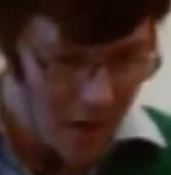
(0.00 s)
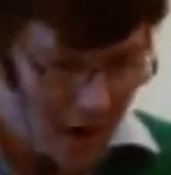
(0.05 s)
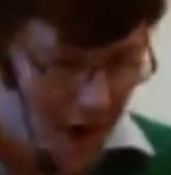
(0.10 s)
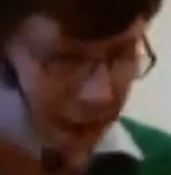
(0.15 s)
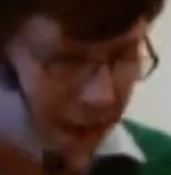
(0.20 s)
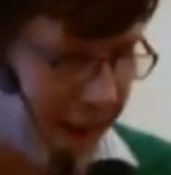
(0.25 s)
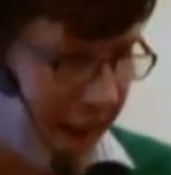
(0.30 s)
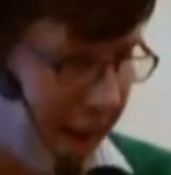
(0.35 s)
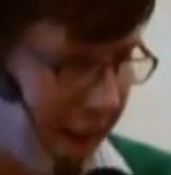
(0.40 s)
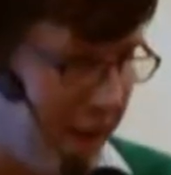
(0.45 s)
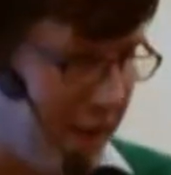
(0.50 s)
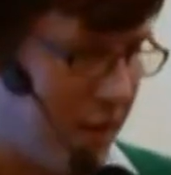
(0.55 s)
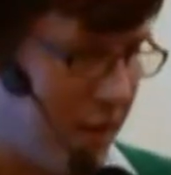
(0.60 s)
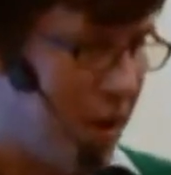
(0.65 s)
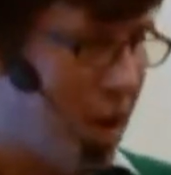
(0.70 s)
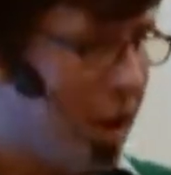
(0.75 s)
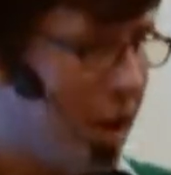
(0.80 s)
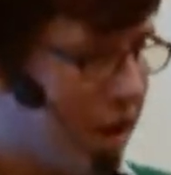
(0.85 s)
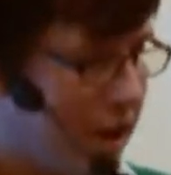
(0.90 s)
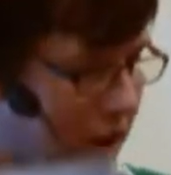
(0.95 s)
And again,
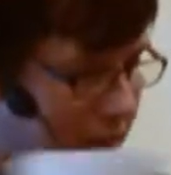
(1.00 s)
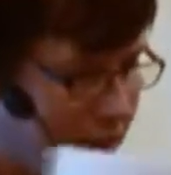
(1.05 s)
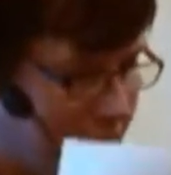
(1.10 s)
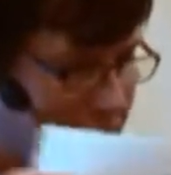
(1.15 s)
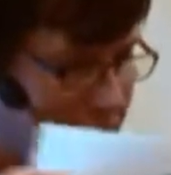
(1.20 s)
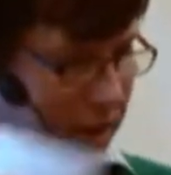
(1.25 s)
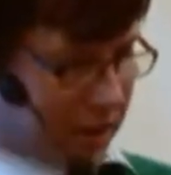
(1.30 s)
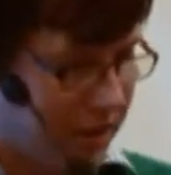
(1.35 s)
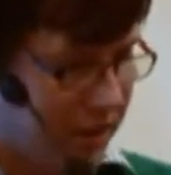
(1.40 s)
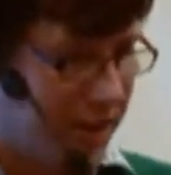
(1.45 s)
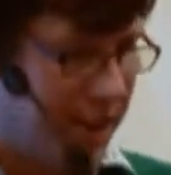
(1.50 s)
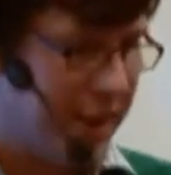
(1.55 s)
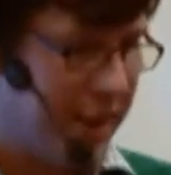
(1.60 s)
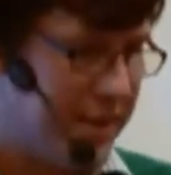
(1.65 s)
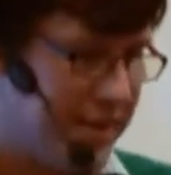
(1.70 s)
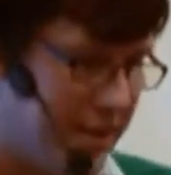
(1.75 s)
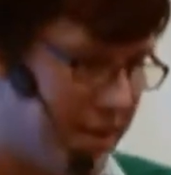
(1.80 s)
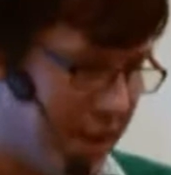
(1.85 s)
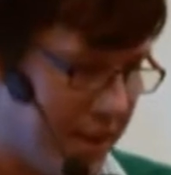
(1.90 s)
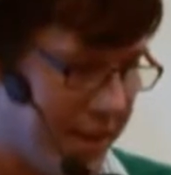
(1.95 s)
going along the
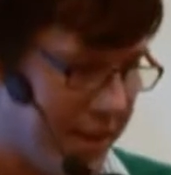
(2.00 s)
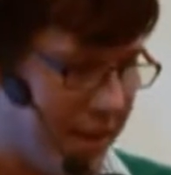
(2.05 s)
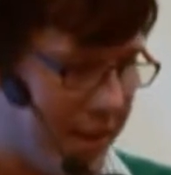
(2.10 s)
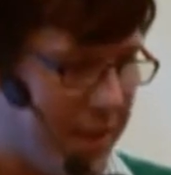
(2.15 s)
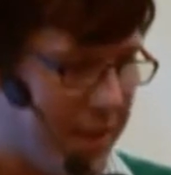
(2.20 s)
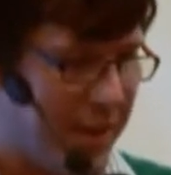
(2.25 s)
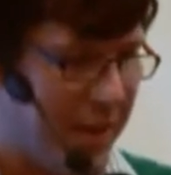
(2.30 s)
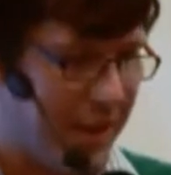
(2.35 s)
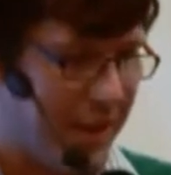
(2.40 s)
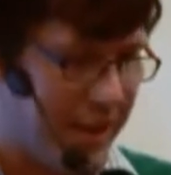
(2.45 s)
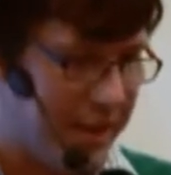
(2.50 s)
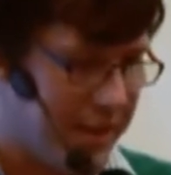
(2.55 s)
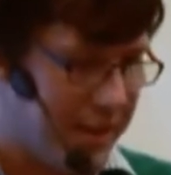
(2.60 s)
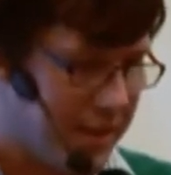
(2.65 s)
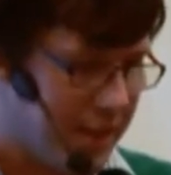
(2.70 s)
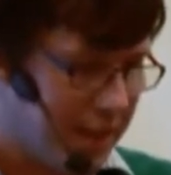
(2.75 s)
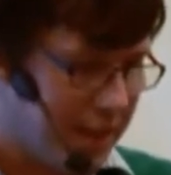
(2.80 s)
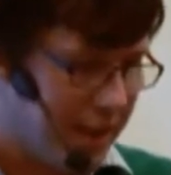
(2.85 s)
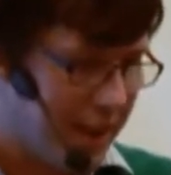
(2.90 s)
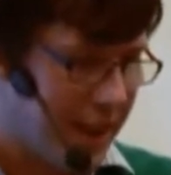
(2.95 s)
lines of those three
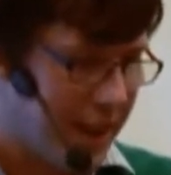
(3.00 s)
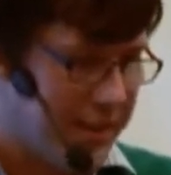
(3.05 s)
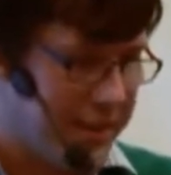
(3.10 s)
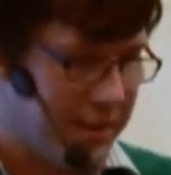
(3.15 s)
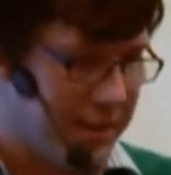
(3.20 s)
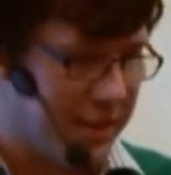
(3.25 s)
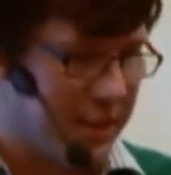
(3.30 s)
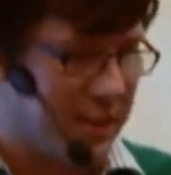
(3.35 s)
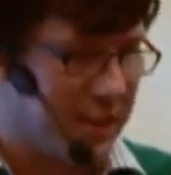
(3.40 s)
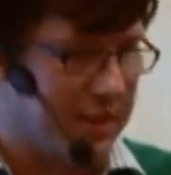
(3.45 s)
pillars, the ideal